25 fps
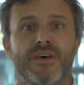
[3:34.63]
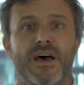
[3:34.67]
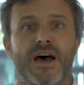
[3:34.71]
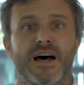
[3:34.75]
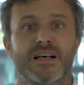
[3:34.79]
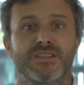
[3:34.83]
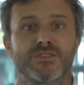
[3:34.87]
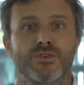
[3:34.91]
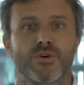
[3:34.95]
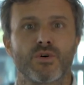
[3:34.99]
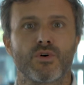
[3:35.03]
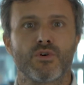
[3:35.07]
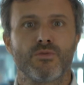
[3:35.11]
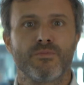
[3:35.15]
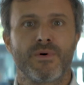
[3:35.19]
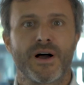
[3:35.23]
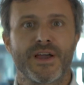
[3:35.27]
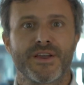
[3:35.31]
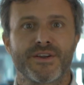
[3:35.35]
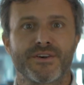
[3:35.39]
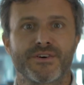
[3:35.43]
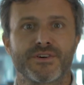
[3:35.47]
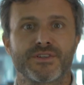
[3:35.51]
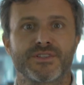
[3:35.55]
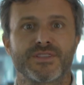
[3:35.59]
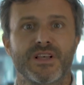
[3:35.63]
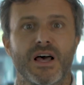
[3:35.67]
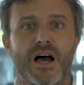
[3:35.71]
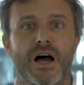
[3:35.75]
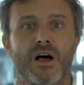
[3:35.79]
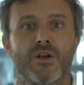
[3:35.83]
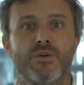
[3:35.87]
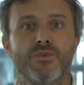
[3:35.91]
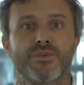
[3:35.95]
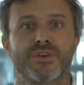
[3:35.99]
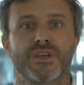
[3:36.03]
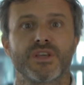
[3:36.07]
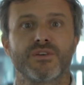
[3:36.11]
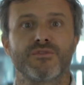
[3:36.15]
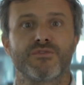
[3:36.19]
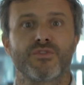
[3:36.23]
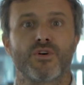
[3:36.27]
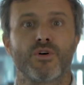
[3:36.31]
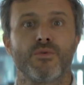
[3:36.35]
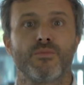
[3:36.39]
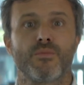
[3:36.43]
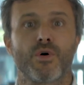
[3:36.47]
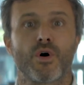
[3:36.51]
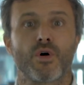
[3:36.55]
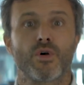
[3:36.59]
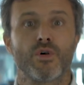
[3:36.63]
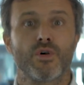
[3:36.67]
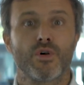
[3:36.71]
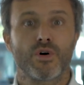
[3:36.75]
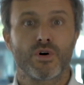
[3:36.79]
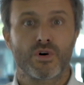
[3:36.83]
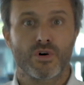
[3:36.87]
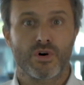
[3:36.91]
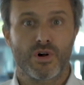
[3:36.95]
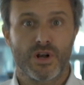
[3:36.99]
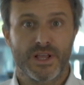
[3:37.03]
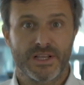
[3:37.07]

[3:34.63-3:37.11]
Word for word: as all buyers are looking for a more local